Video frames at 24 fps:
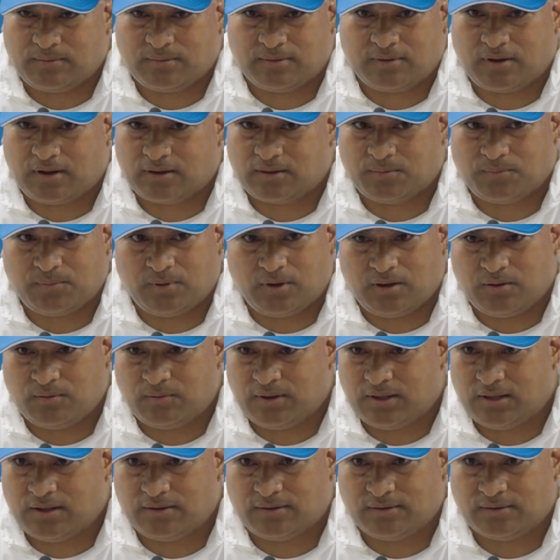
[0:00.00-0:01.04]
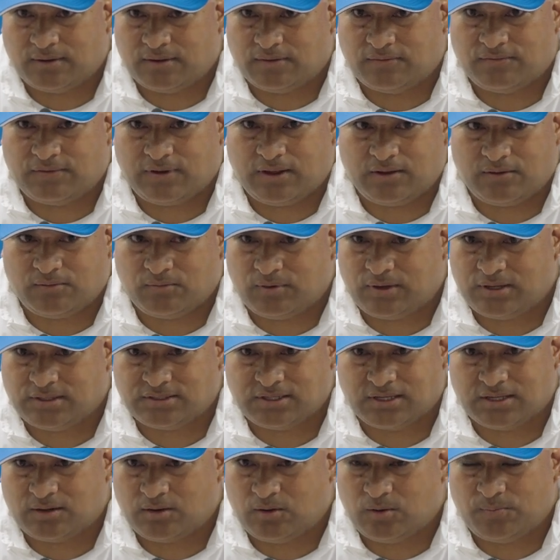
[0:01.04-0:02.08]
caught the ball well and found ways
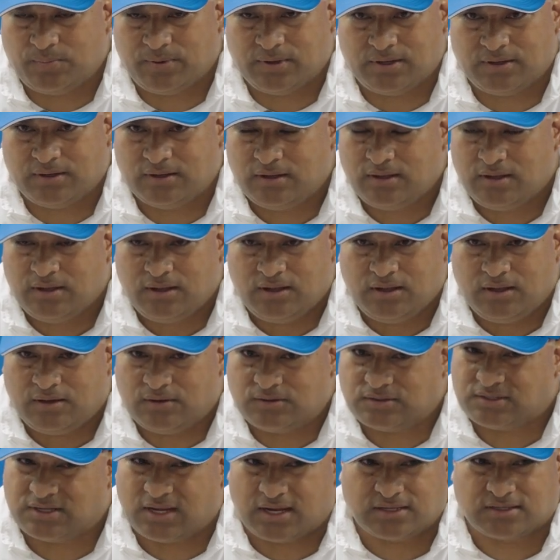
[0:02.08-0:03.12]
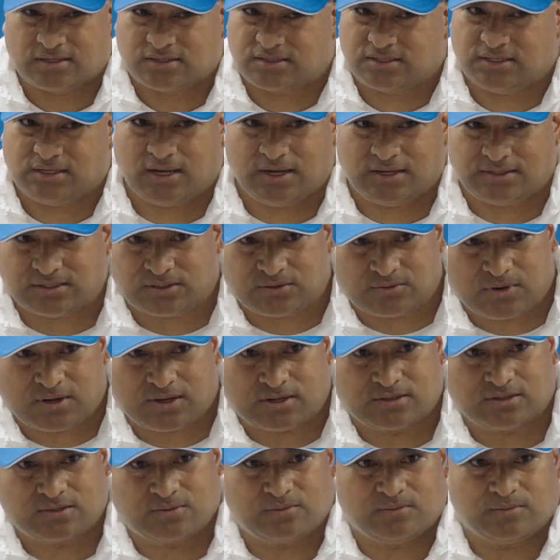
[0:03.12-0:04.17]
to get open. It was nice to see Isaac
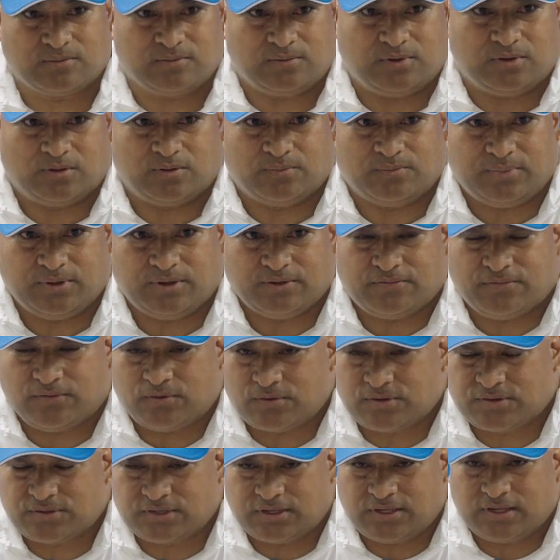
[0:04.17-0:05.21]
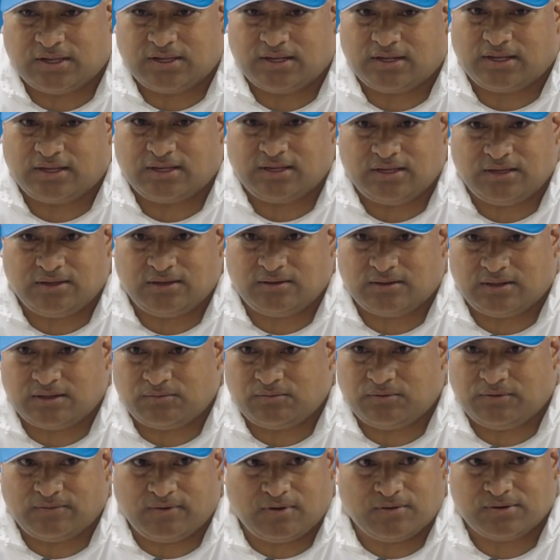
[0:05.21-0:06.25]
Rex, you know, be a force again like
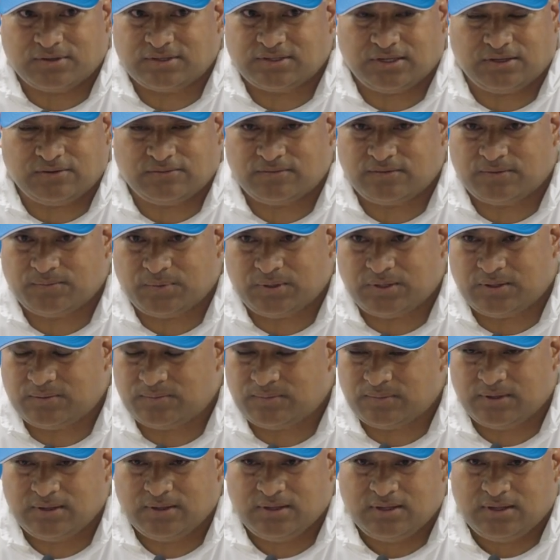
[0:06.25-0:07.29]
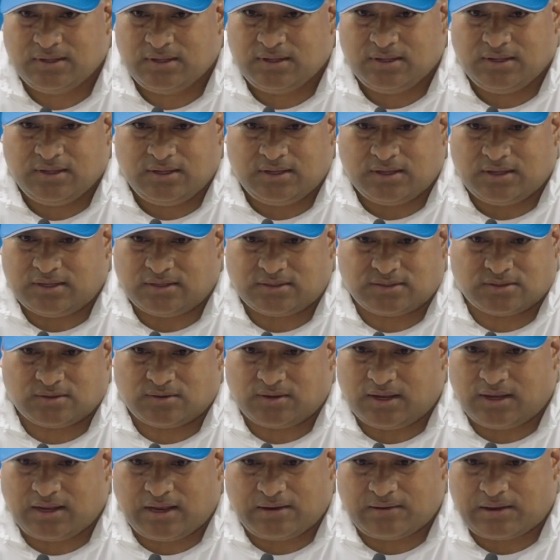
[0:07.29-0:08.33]
we've always seen from him. And
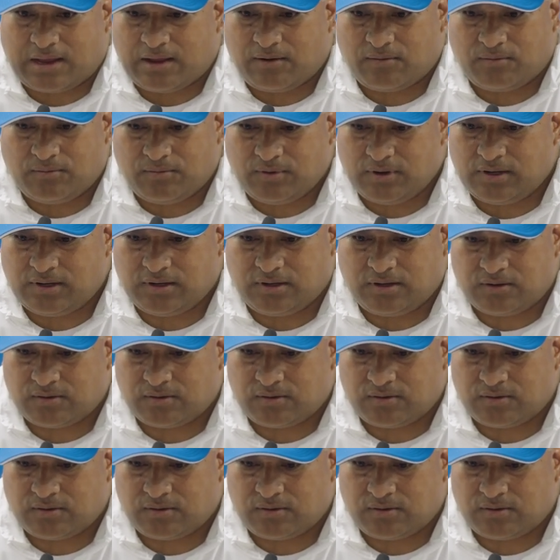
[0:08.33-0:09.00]
so I really